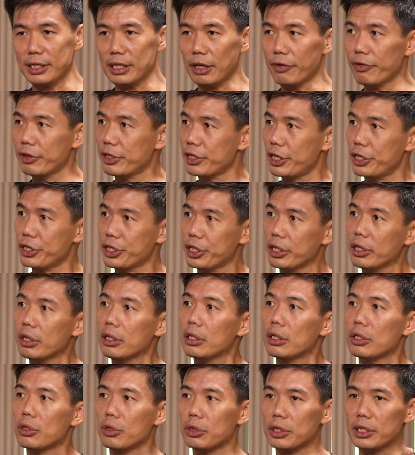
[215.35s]
Southeast Asia
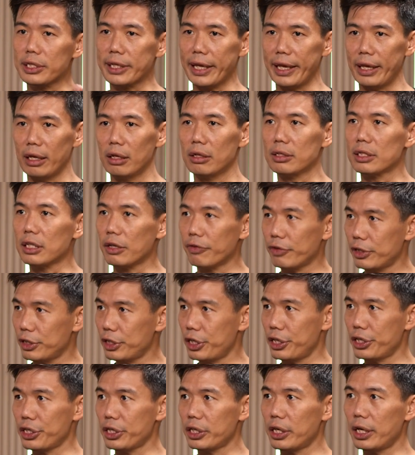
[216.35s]
to scale
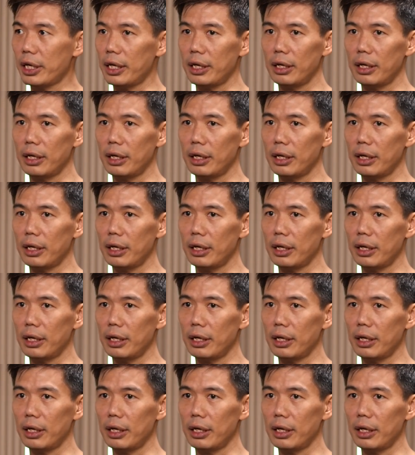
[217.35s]
Southeast Asia.